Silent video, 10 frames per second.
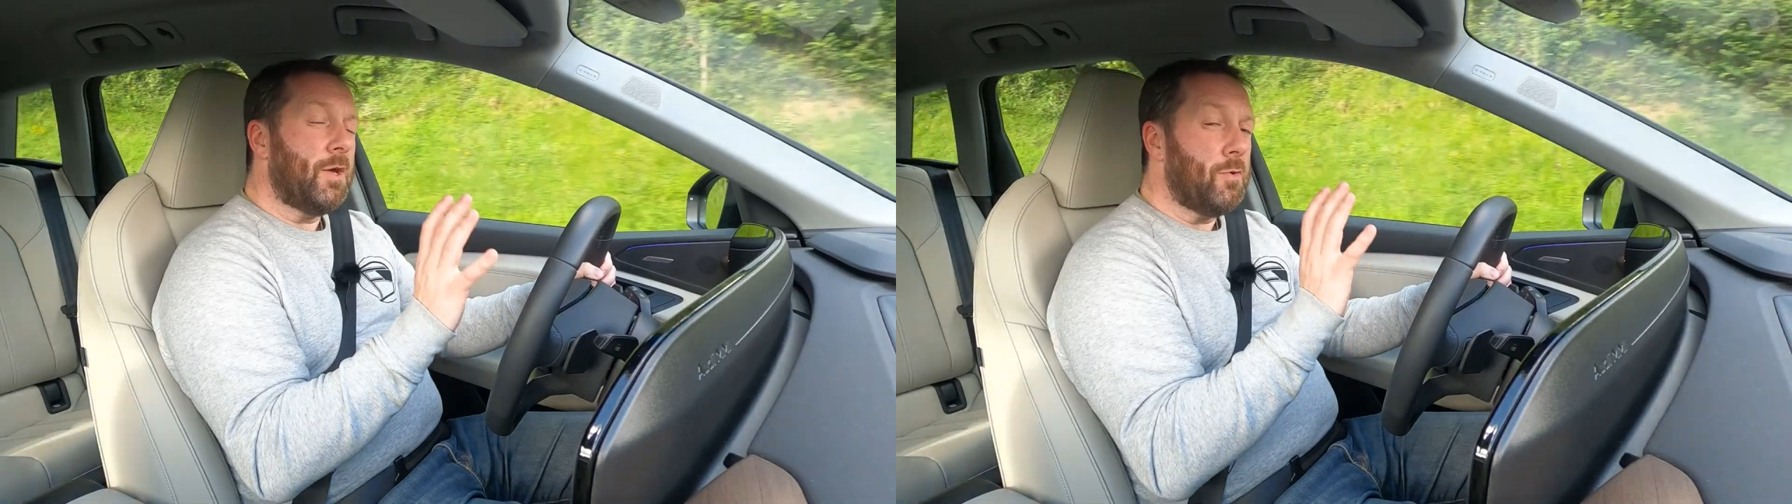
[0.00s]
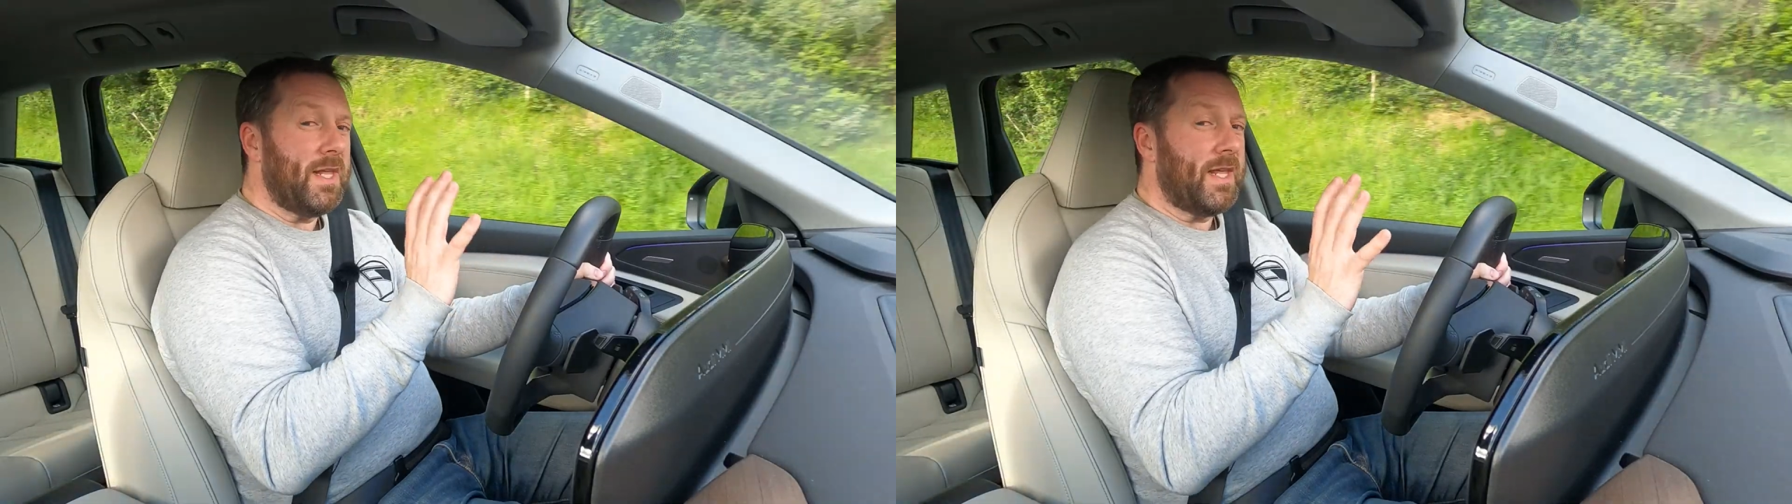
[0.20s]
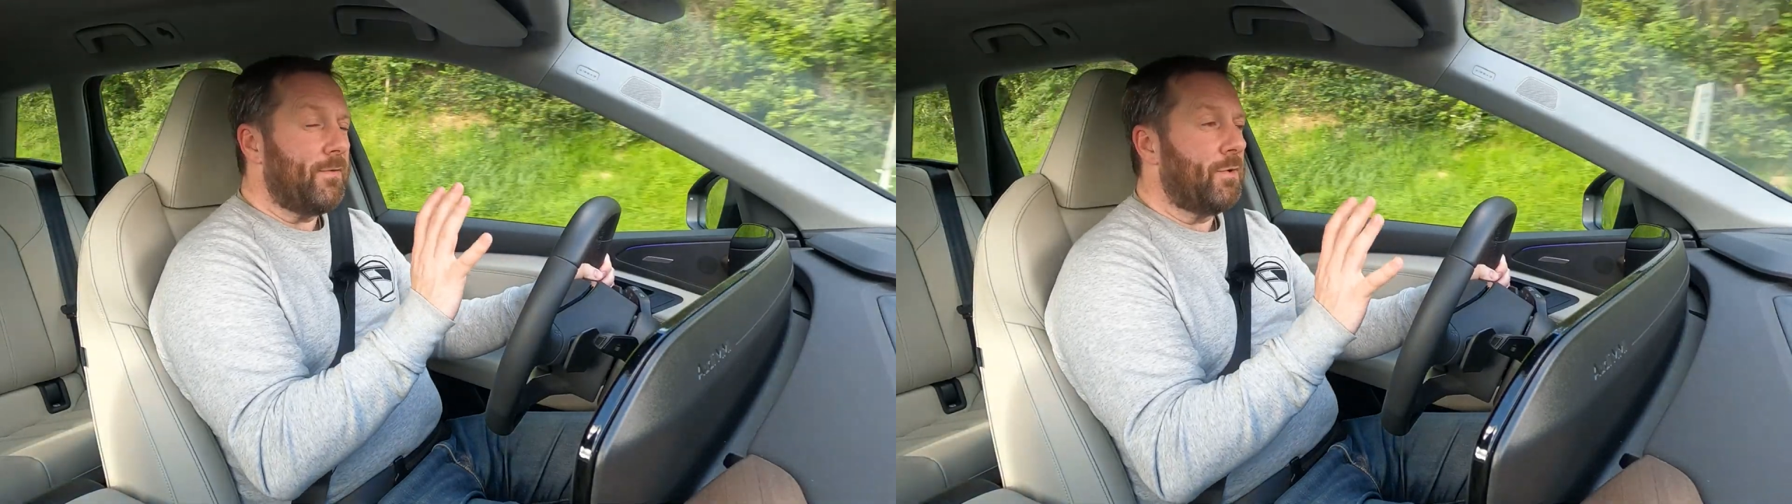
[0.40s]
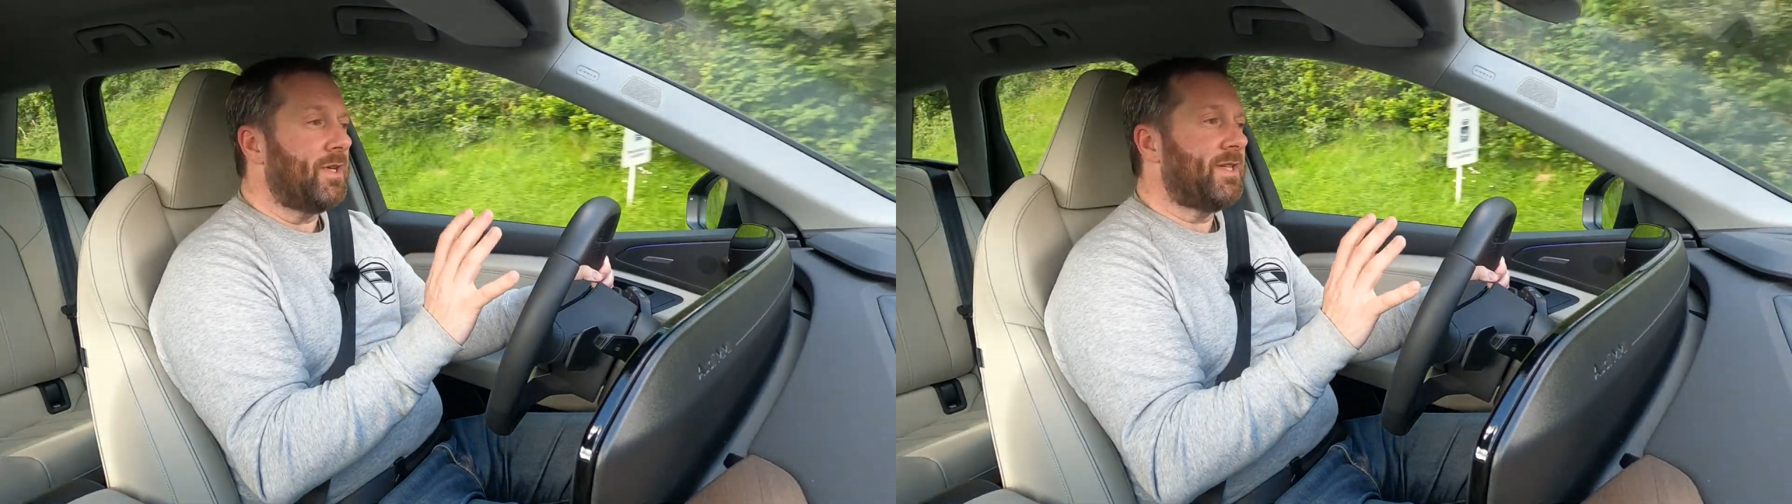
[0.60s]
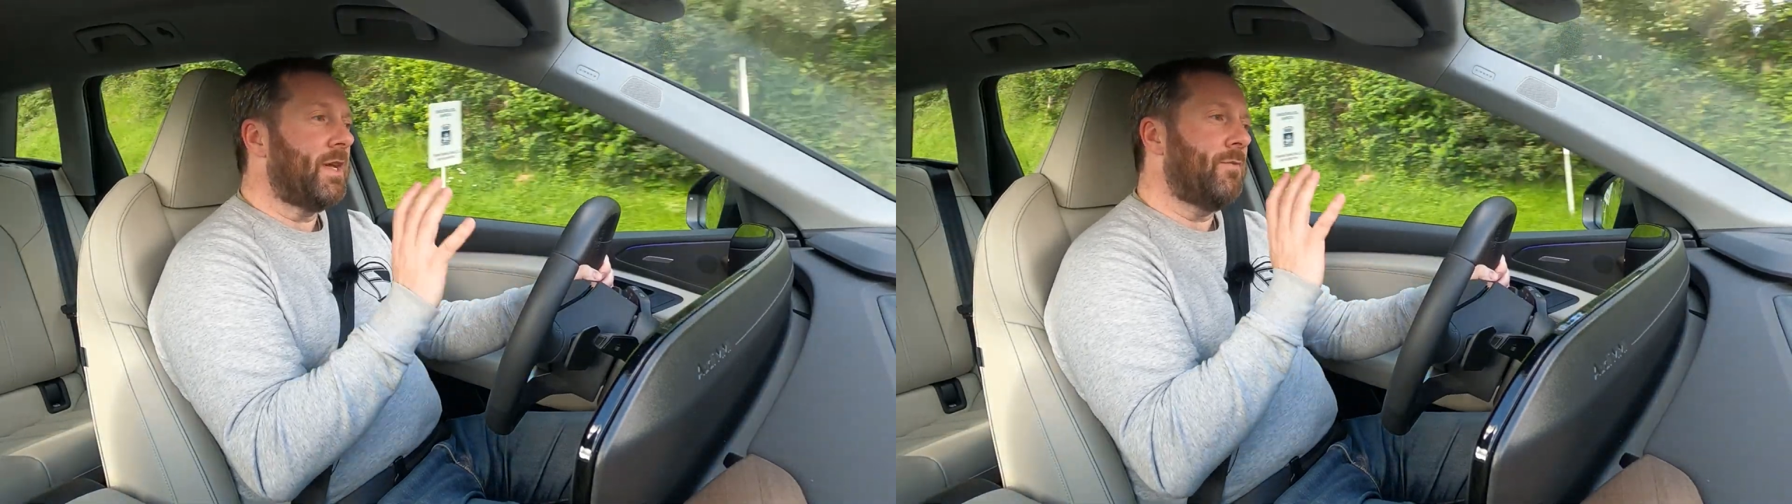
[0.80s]
only give you an
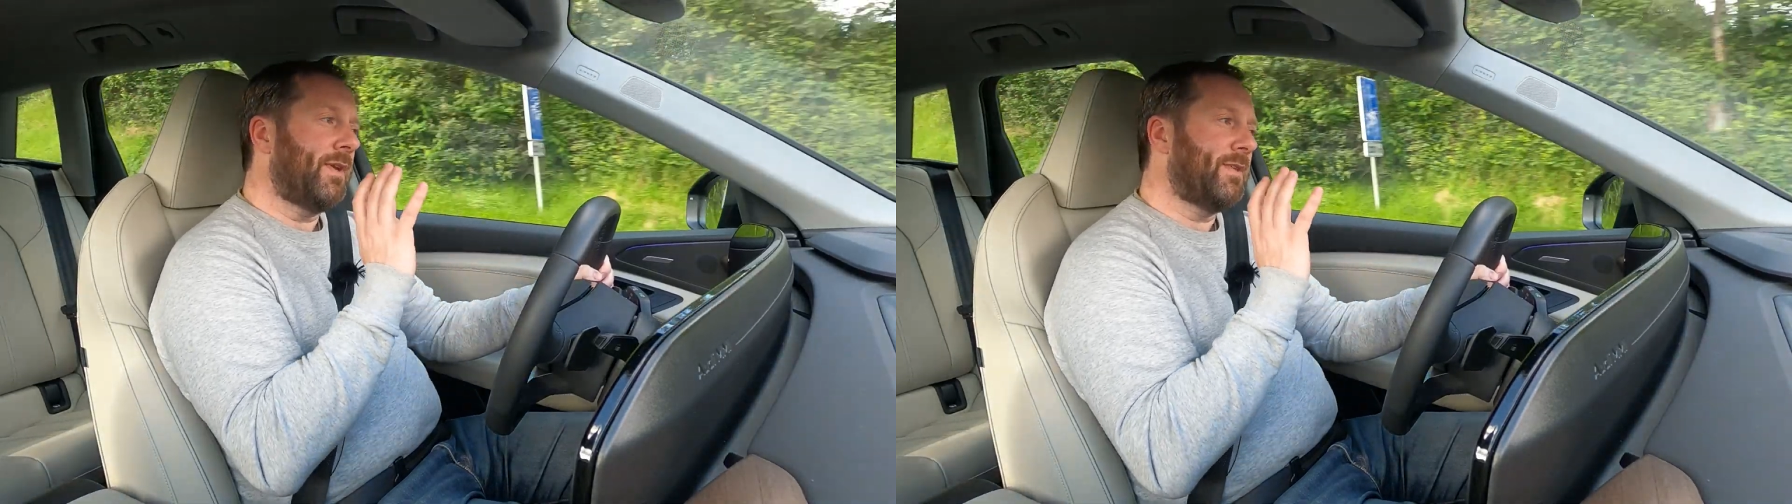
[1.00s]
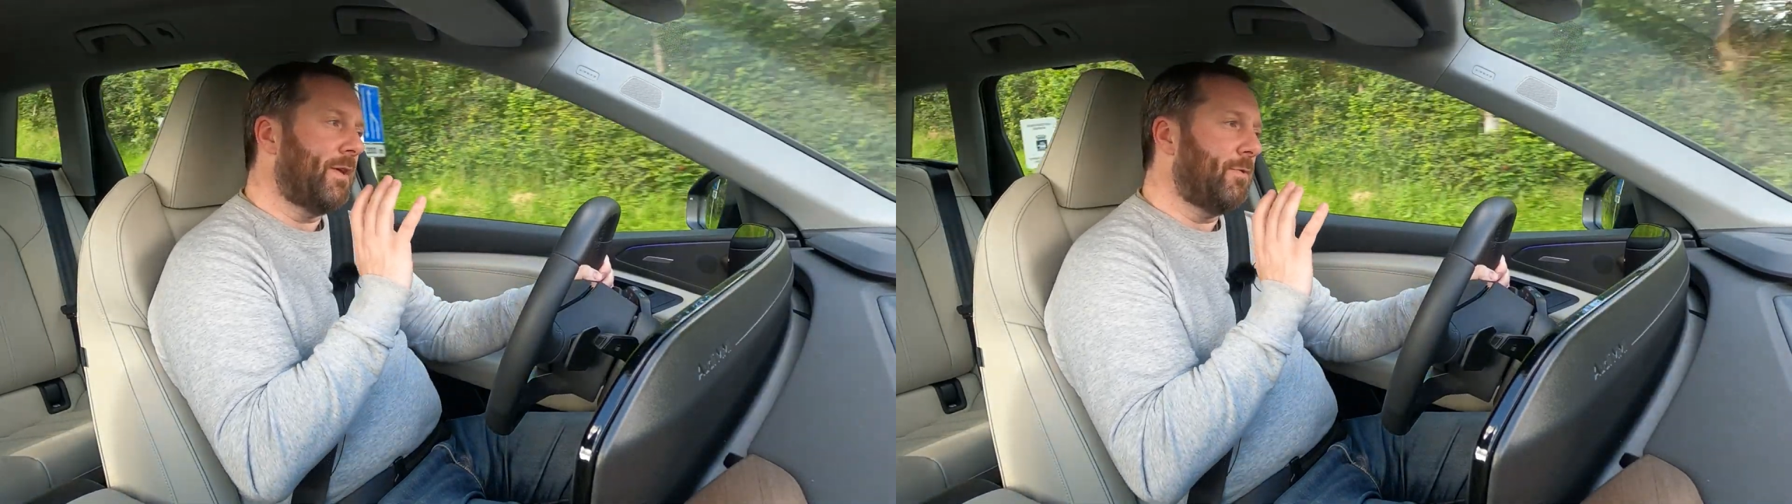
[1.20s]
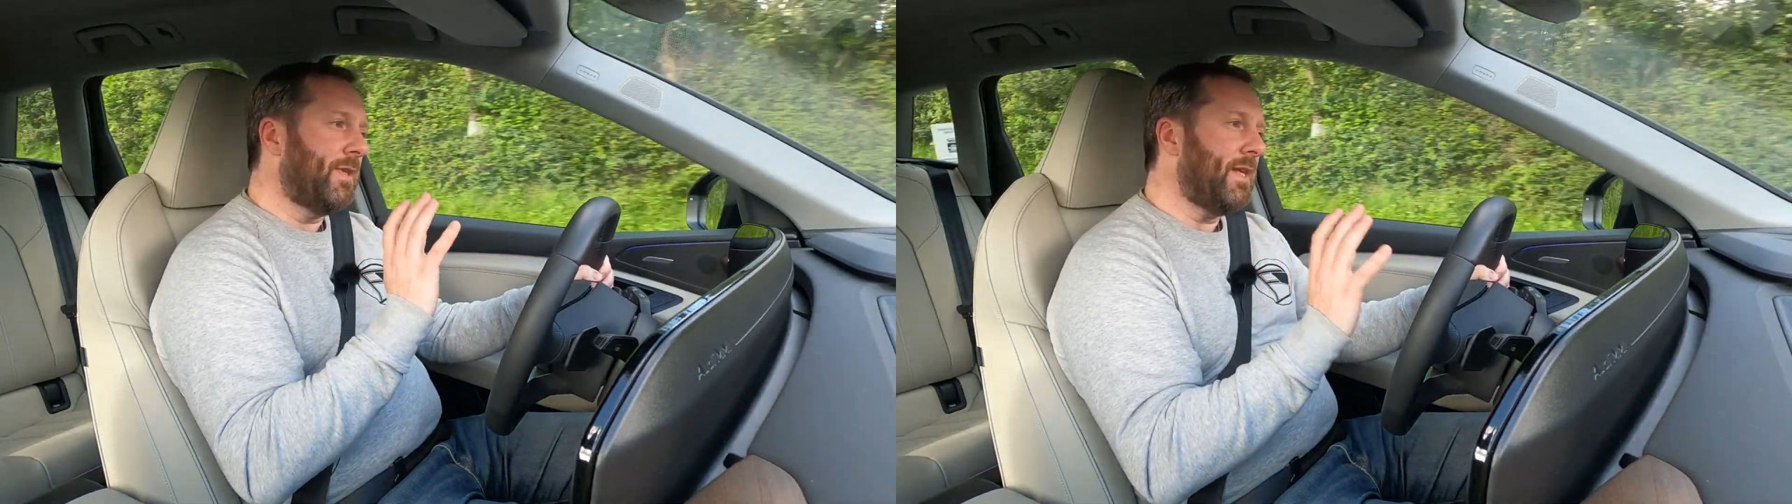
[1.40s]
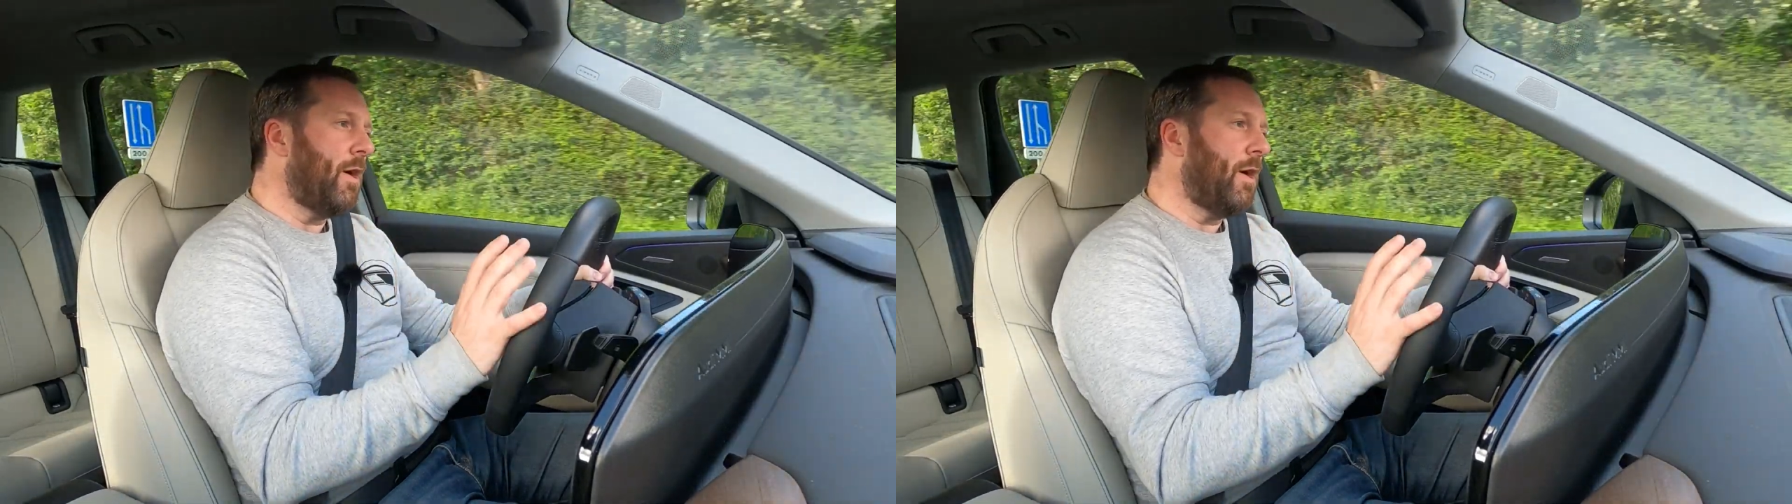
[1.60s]
idea of what it's like with the